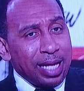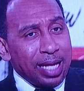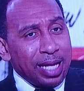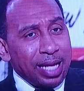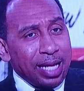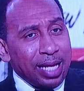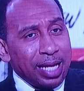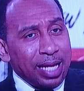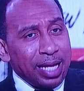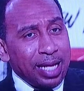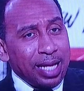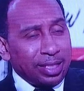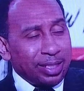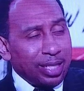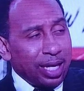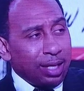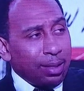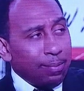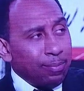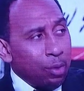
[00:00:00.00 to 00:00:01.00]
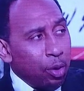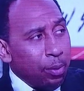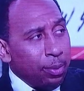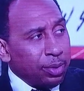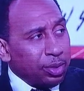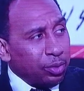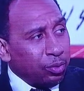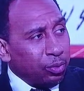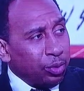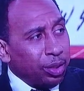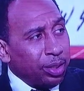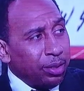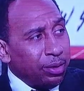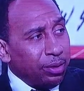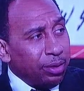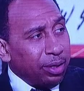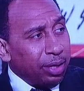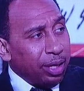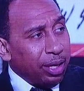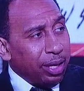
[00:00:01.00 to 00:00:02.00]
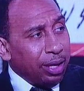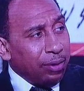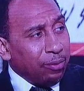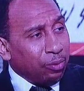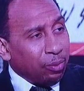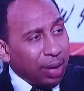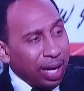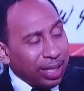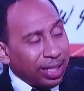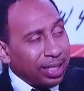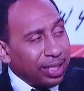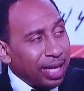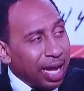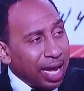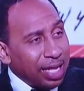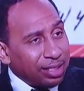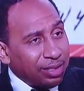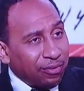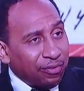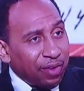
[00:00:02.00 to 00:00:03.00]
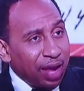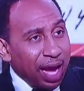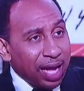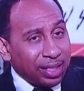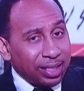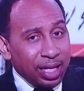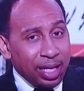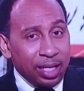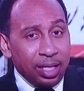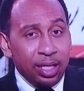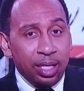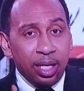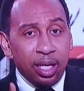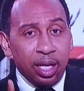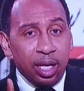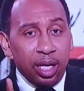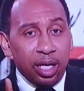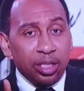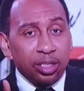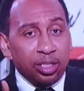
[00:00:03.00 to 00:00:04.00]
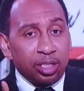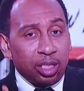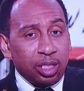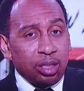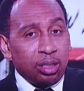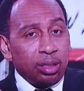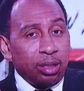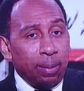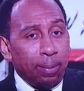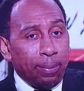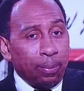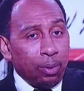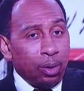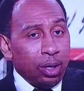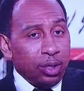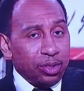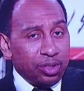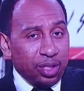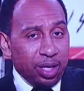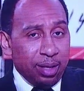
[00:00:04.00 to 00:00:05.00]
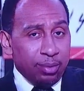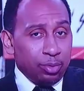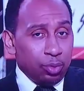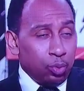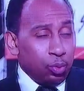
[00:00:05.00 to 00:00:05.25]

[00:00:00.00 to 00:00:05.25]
Realize and take a moment to really recognize the fact that until LeBron James